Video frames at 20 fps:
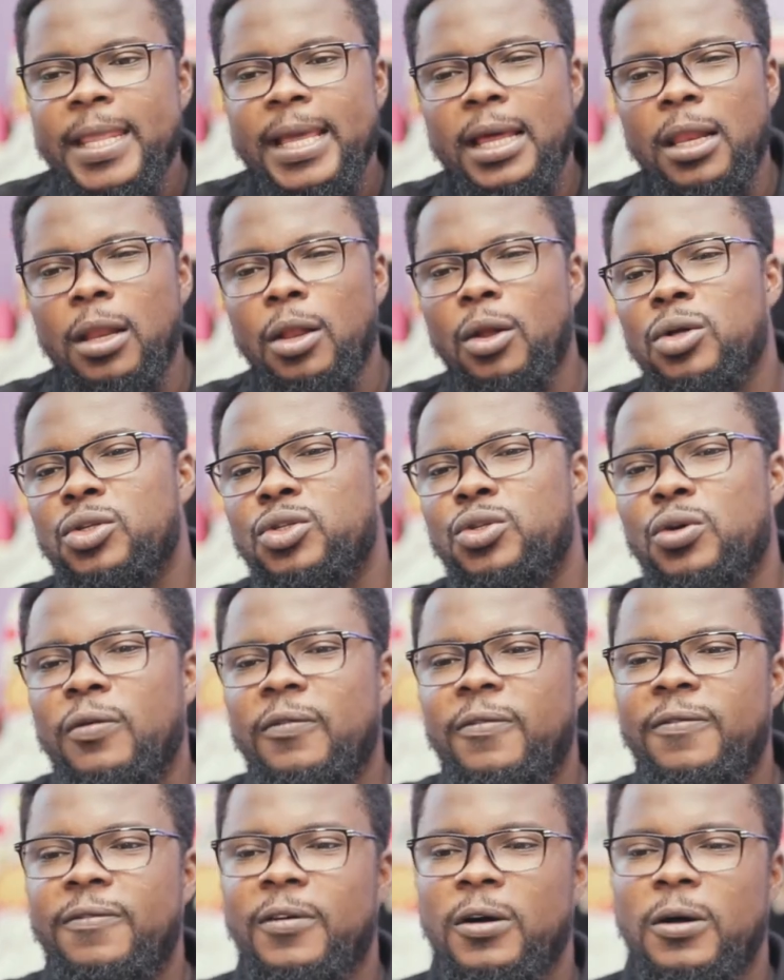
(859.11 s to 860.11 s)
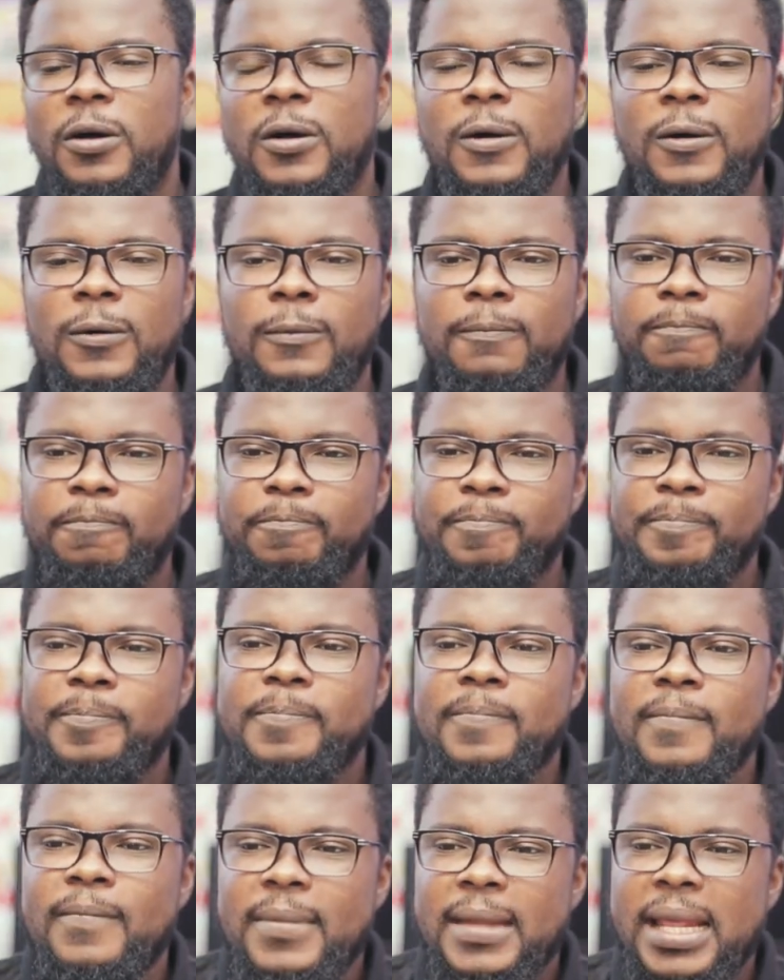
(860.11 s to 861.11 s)
a lot of
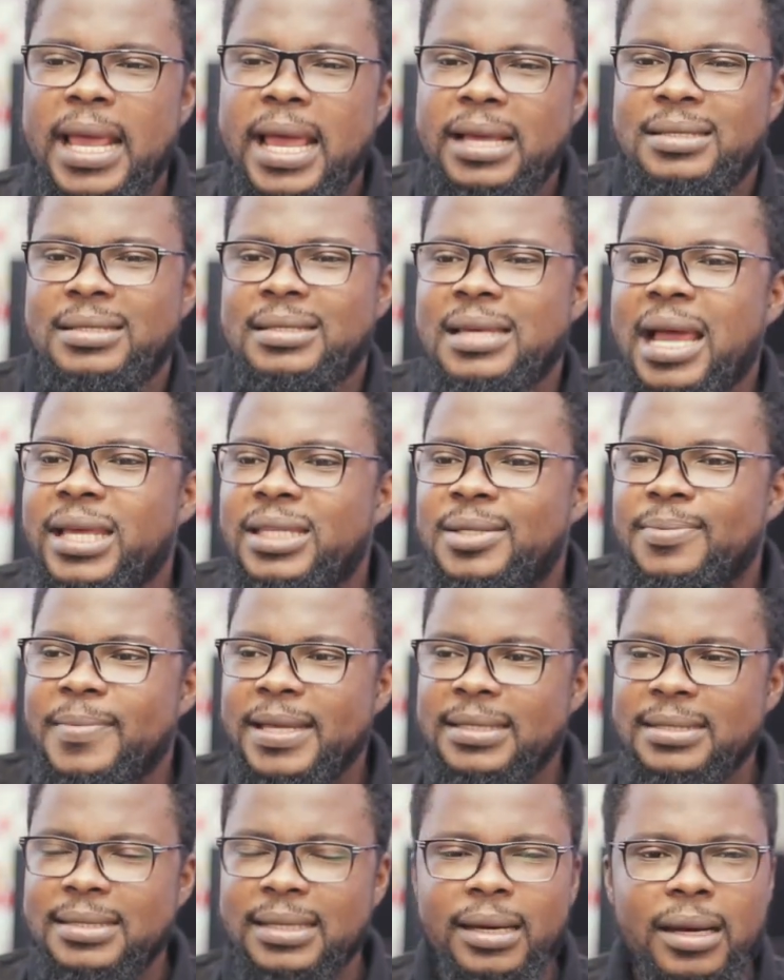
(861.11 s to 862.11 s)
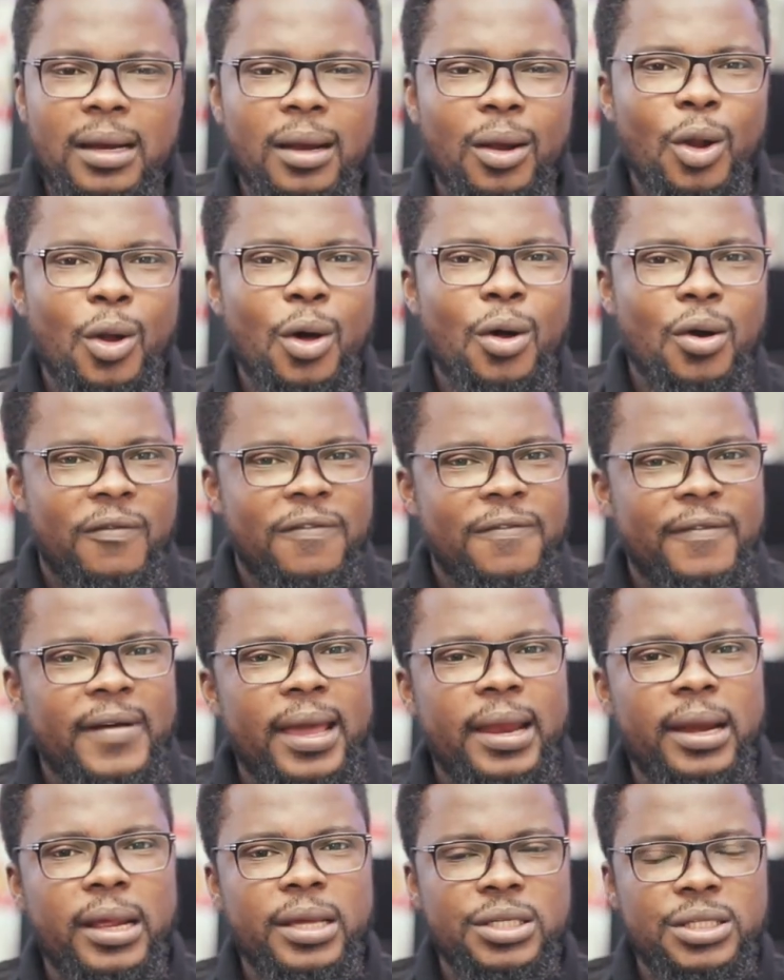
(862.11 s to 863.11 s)
excitement, and a lot of
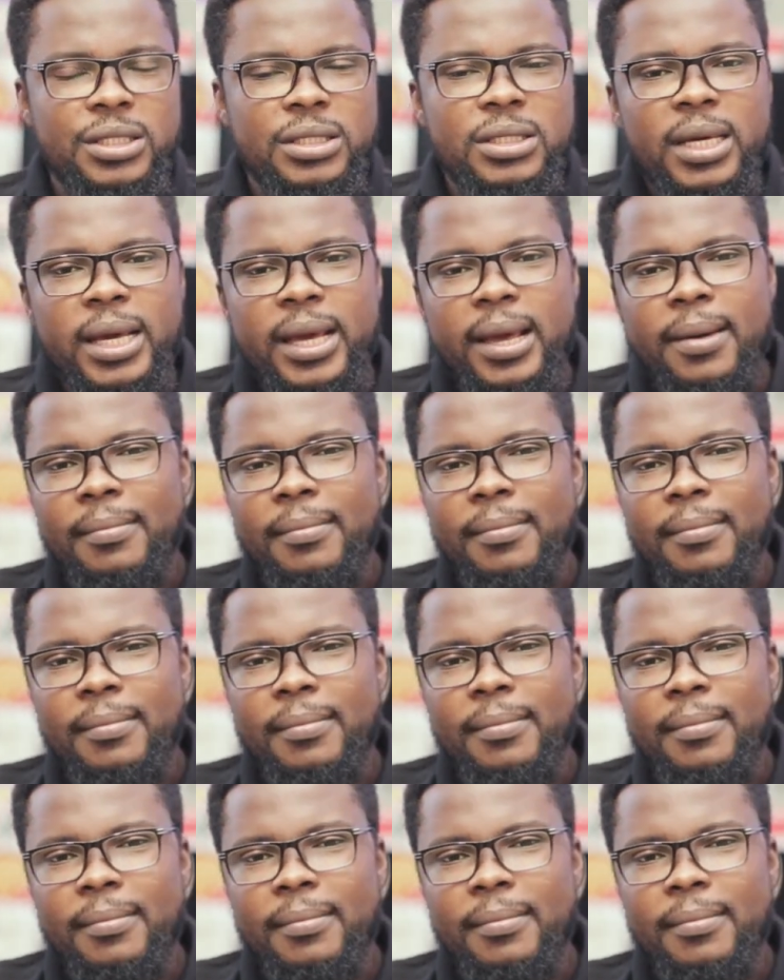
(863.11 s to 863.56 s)
energy.